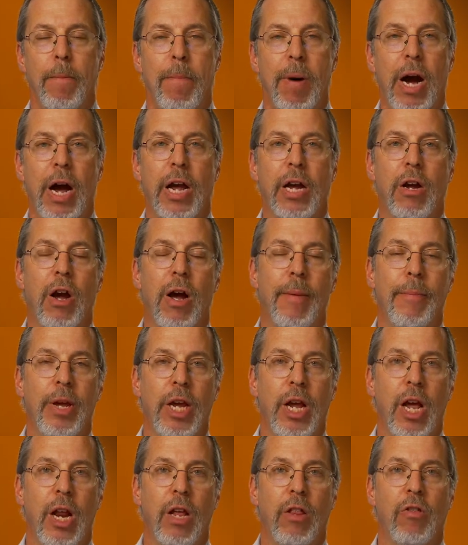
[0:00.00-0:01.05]
by
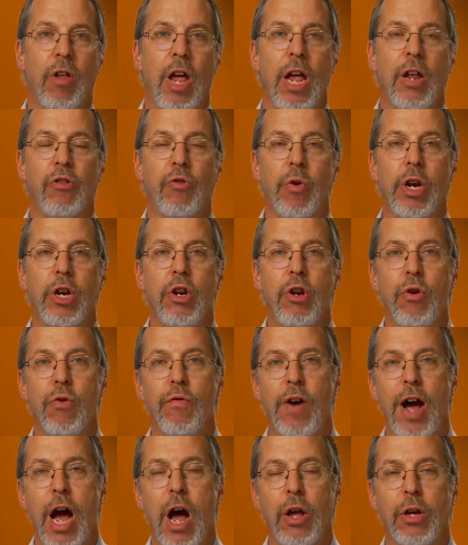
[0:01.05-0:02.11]
coming in and entering new
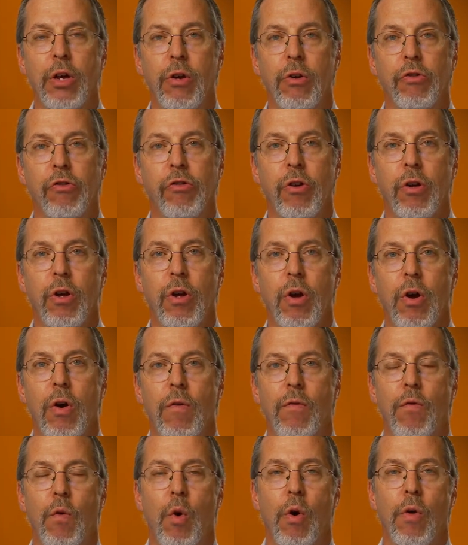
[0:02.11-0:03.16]
values
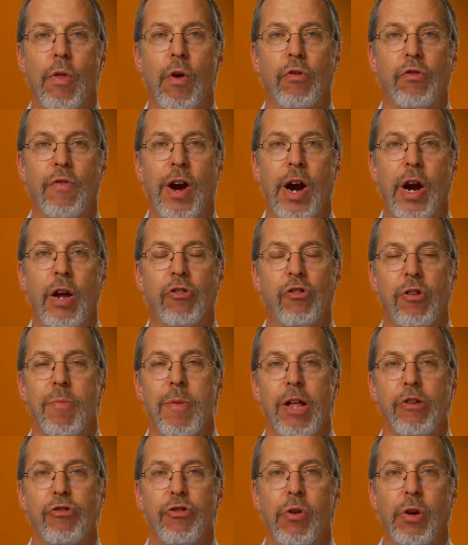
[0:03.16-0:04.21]
for those various
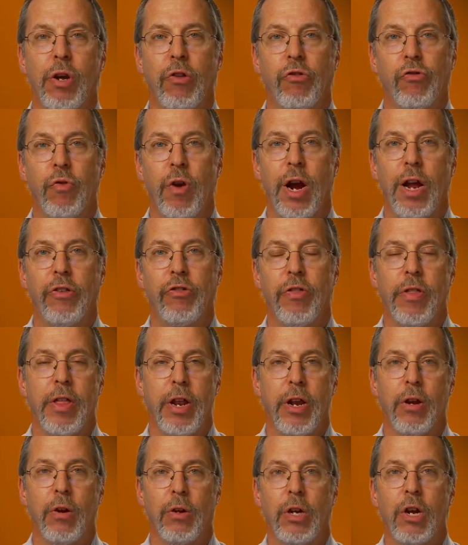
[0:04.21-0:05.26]
dimensional constraints. And
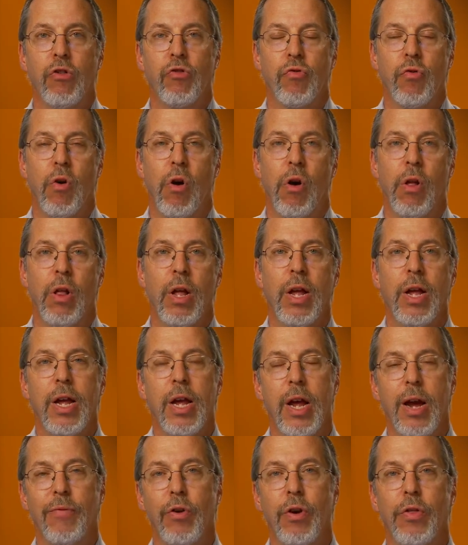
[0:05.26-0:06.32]
then it'll control
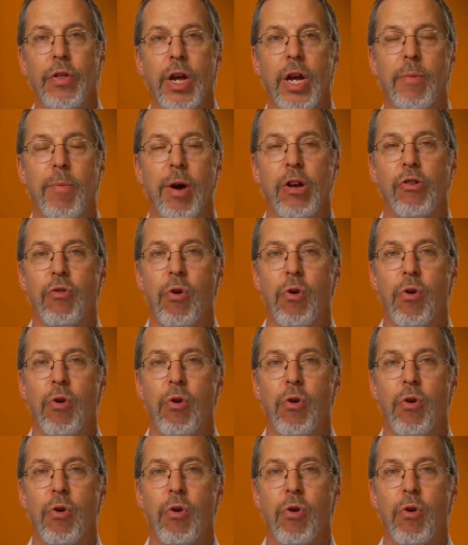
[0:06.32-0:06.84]
everything in my